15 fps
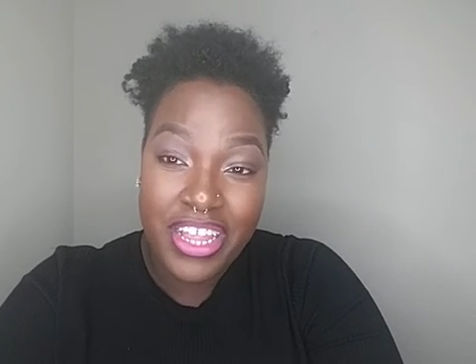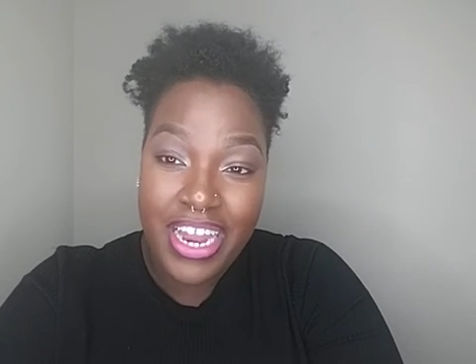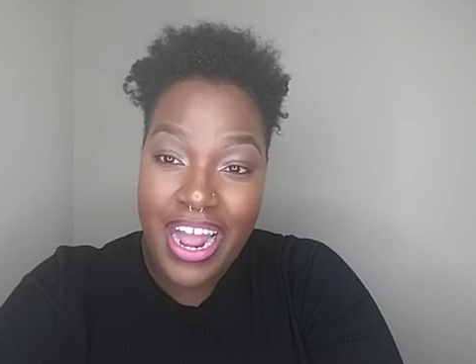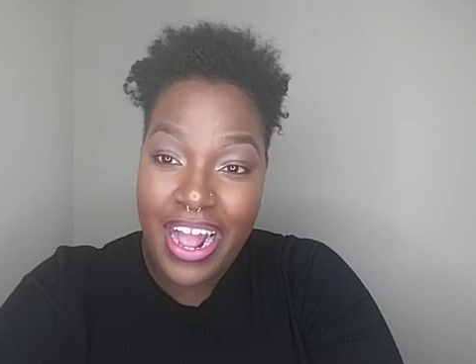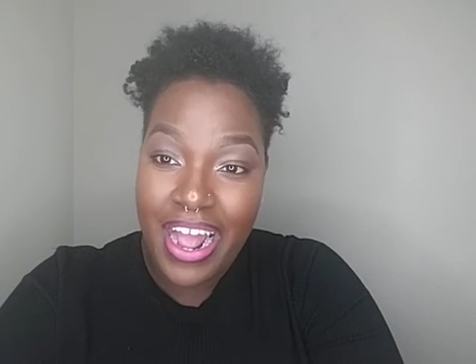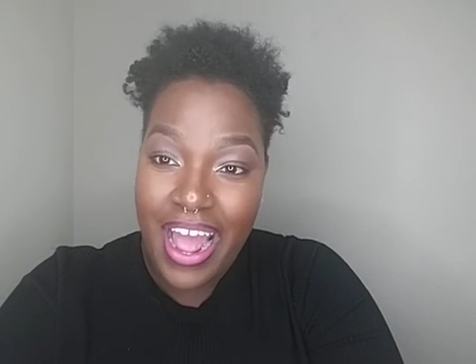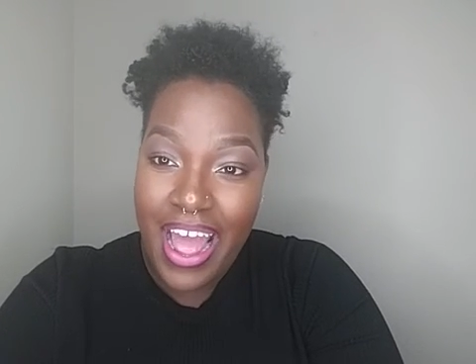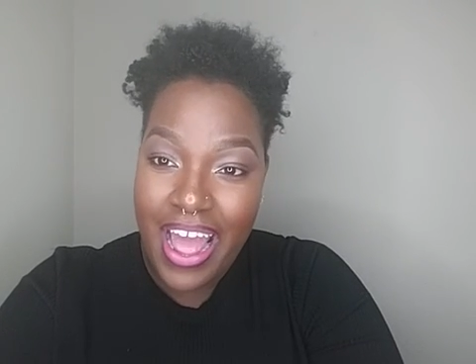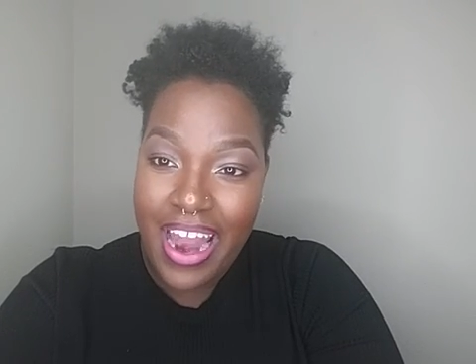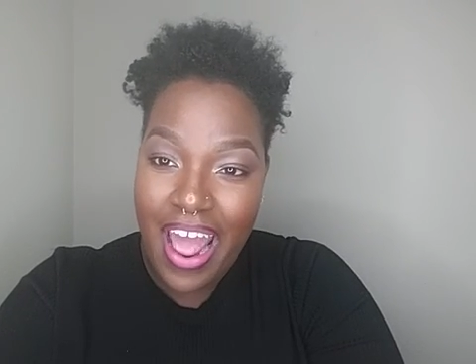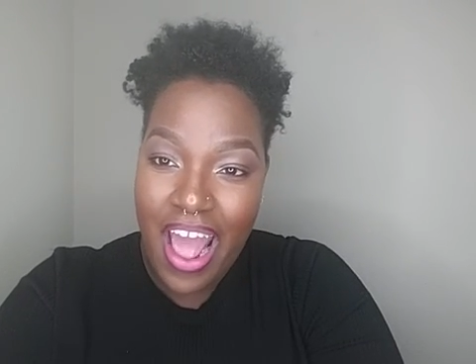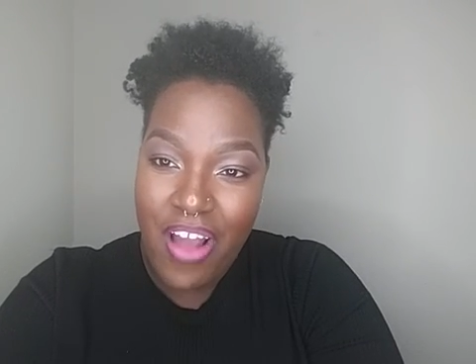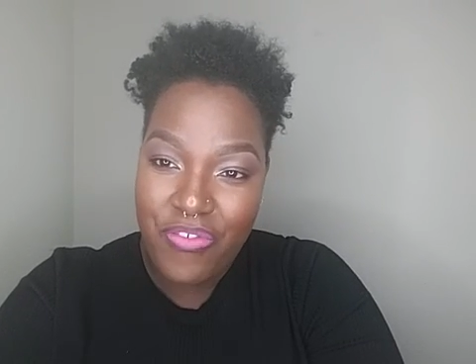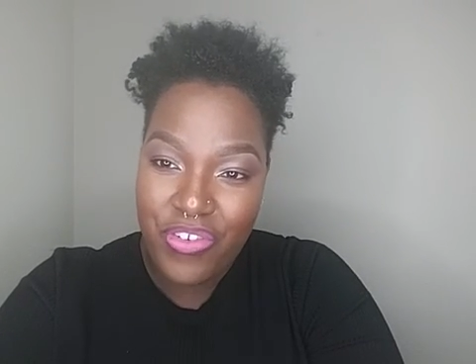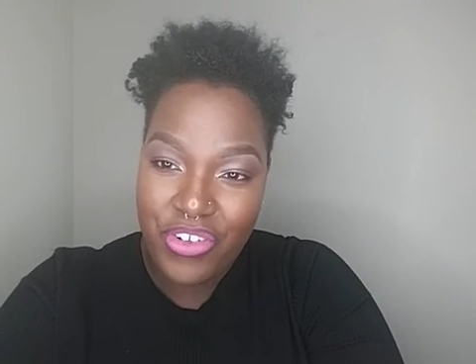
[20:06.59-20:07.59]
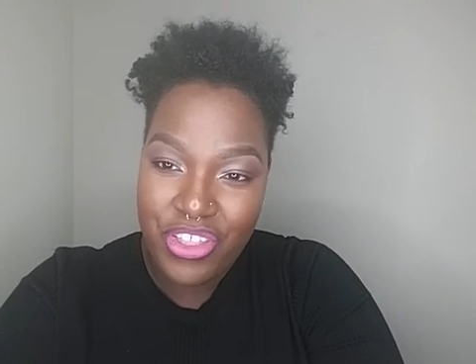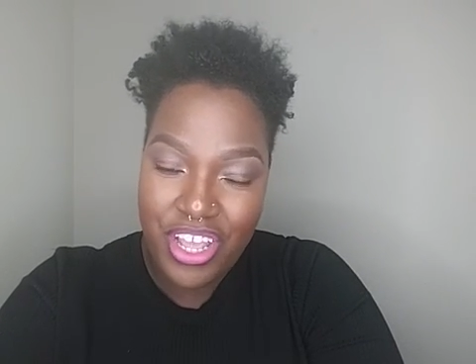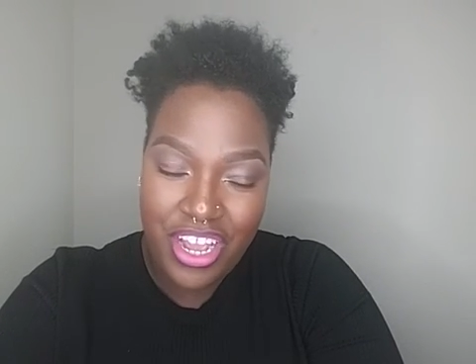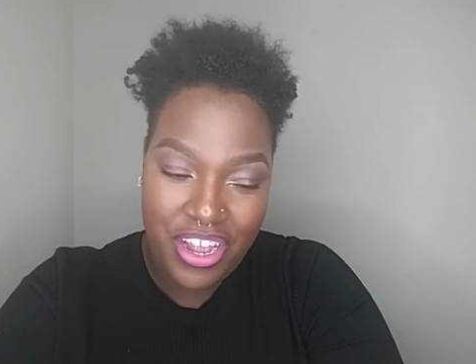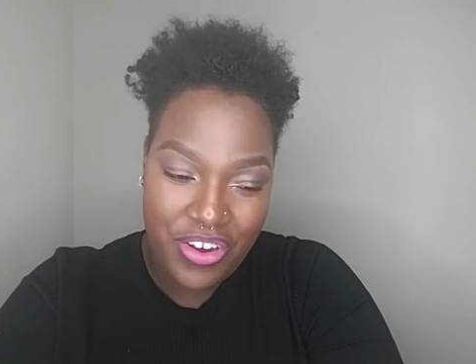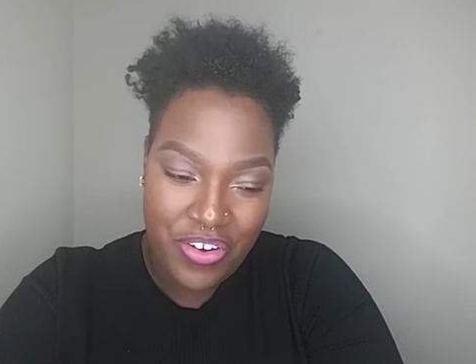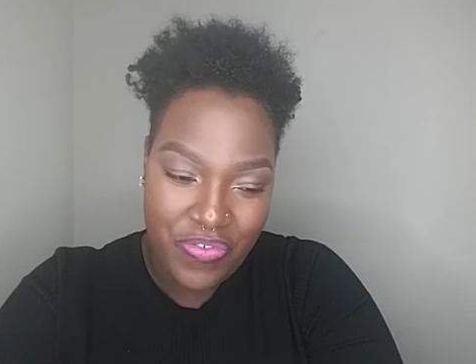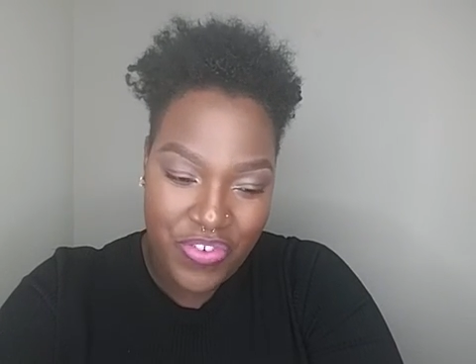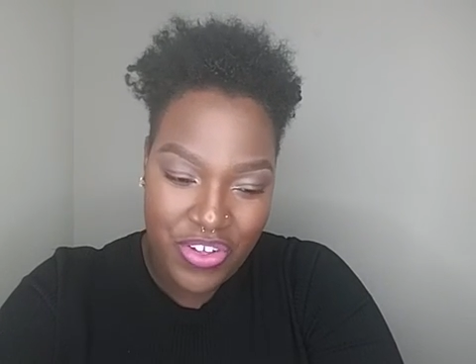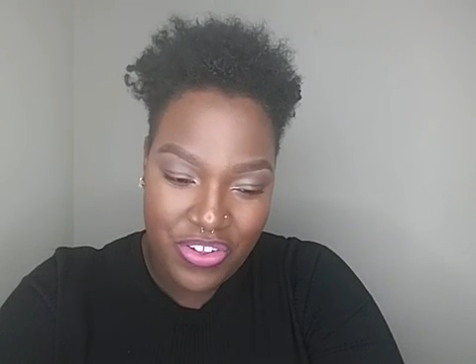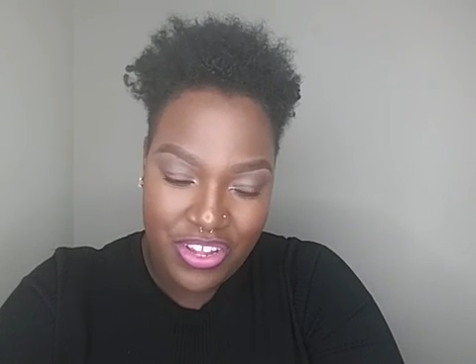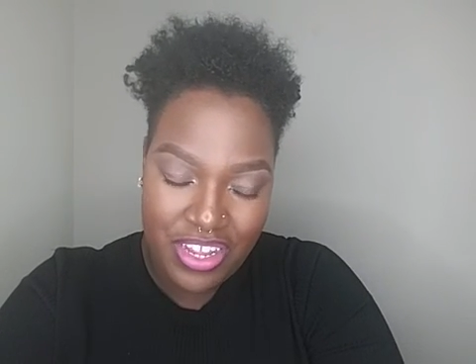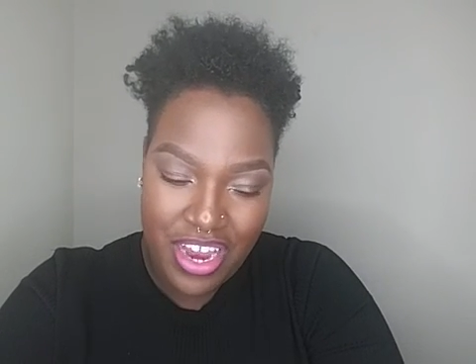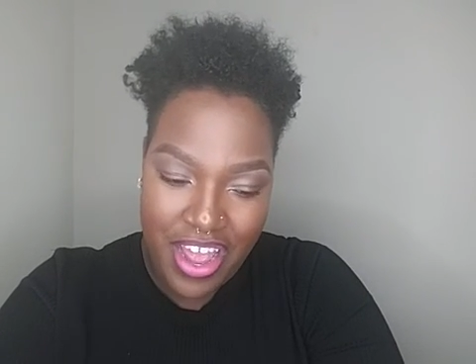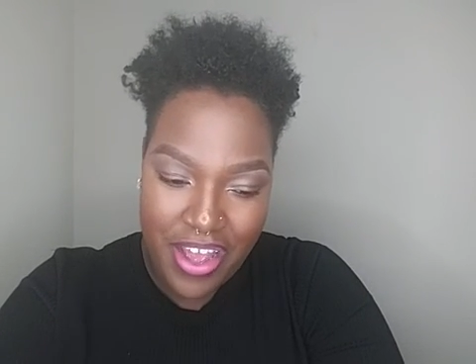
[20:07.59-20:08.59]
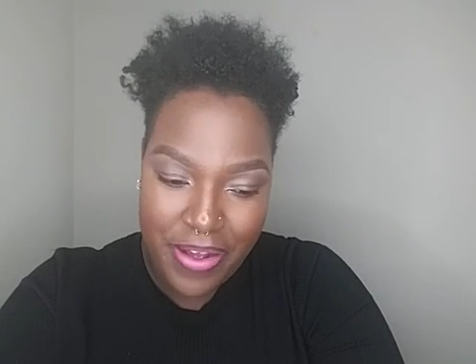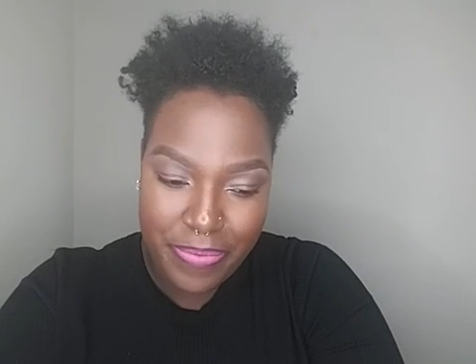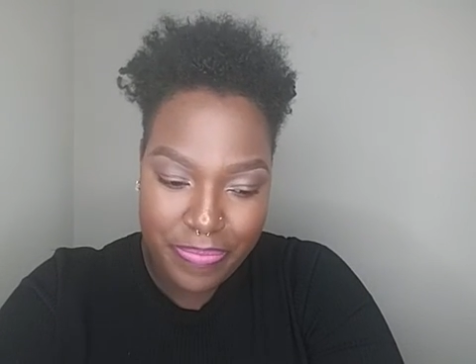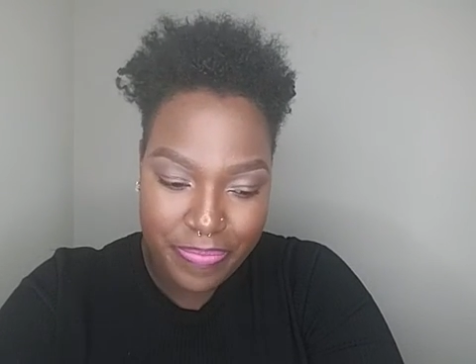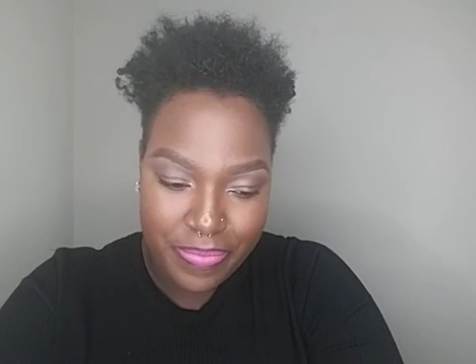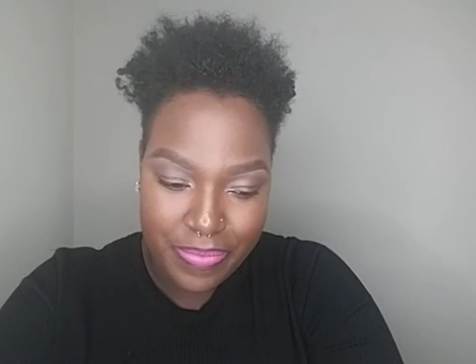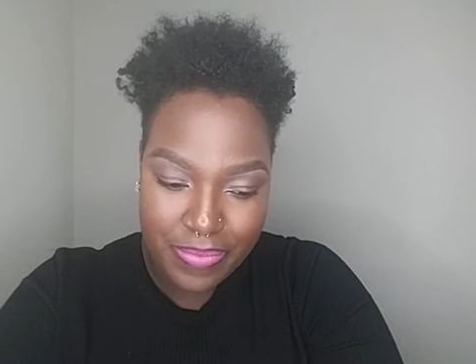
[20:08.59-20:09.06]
that I got after the interview today.